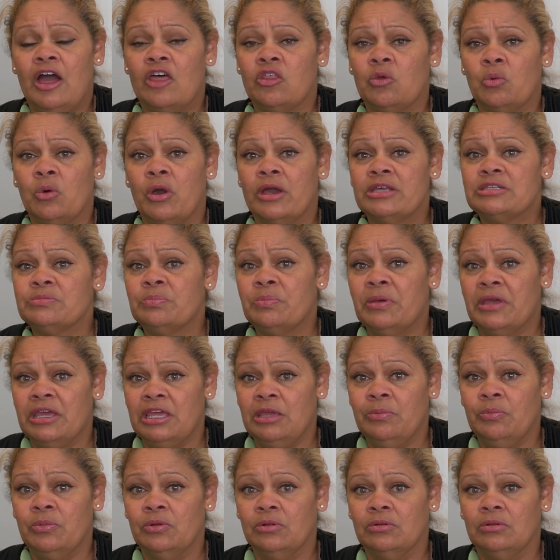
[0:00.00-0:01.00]
Otherwise,
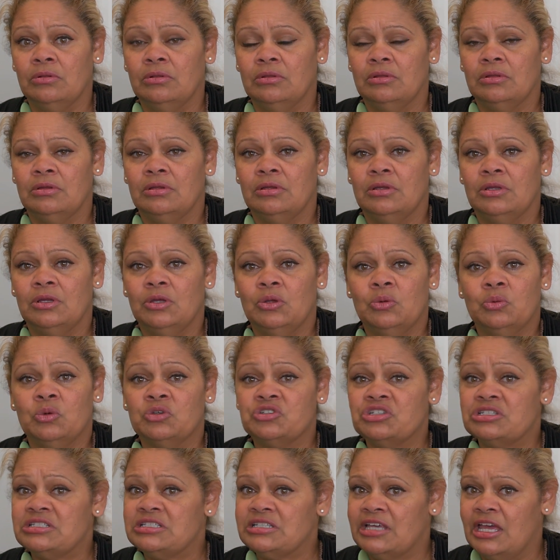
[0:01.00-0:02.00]
people
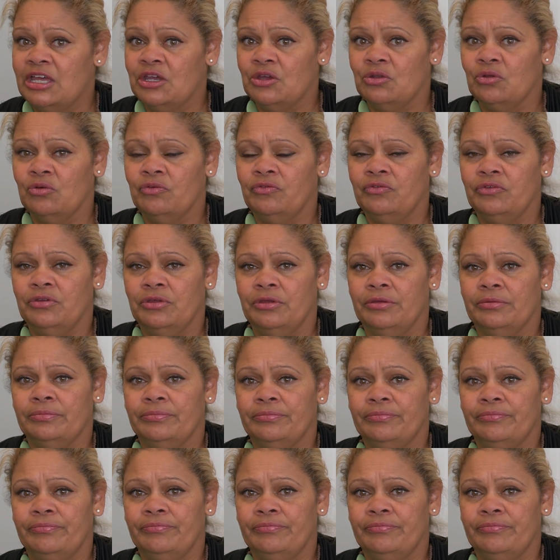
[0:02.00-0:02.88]
will just take it off you.